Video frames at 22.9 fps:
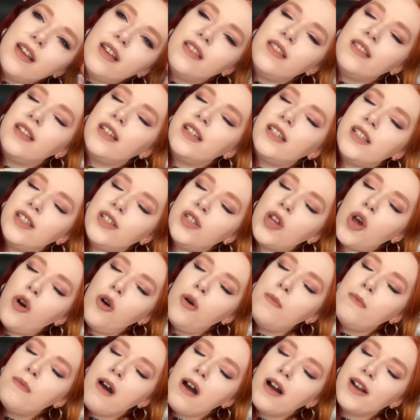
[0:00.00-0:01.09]
There's so
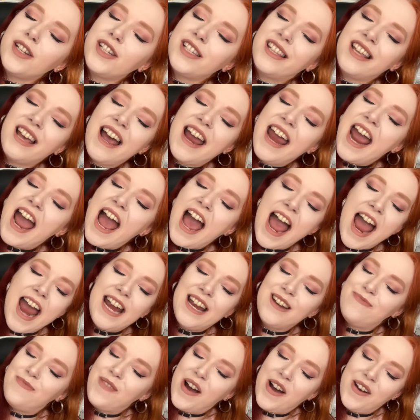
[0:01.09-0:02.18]
much that I hate
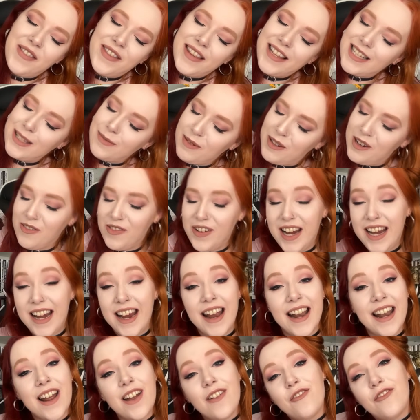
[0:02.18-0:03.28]
about this movie,
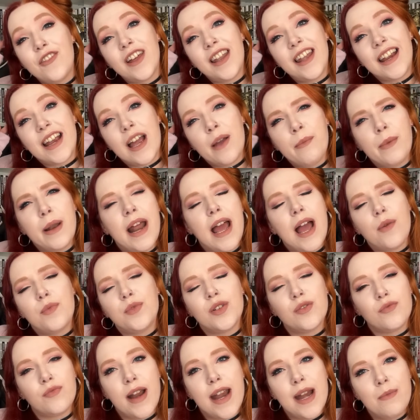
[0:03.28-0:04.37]
and I feel like I'm gonna have
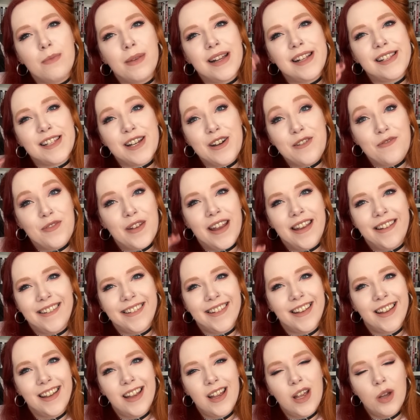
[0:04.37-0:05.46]
to rein myself in
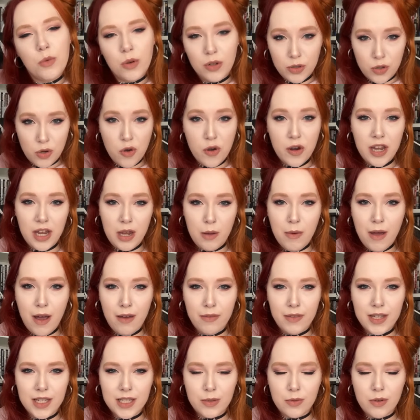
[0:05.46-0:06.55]
while talking about
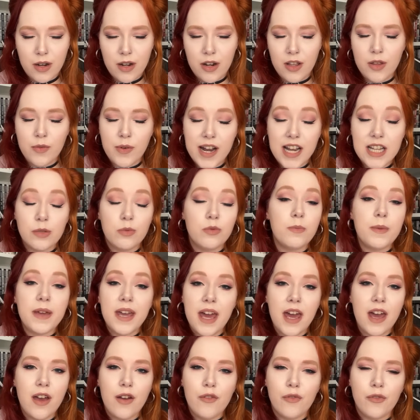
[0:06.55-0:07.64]
this one, otherwise we'll be
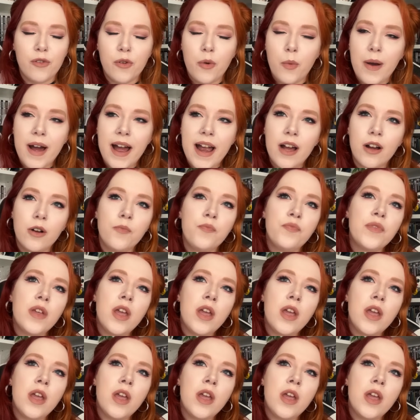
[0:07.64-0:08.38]
here for a while.